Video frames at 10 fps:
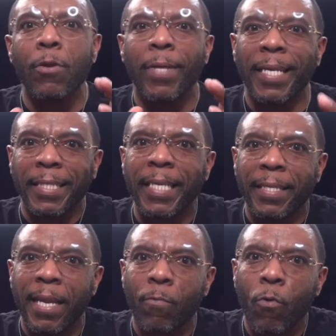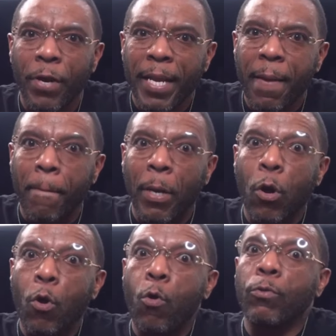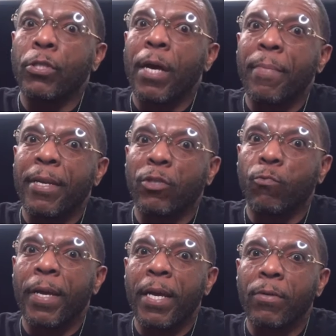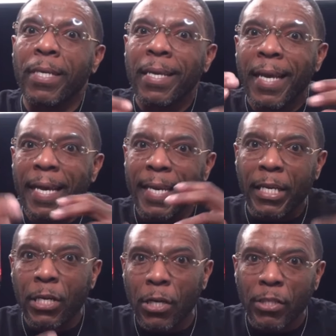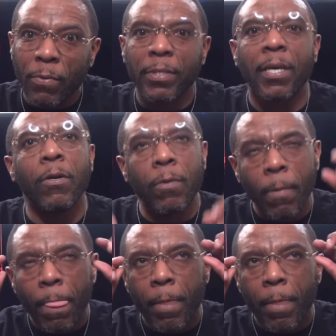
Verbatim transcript: you let it sit in that water and it blows up and it swells and it cooks on its own.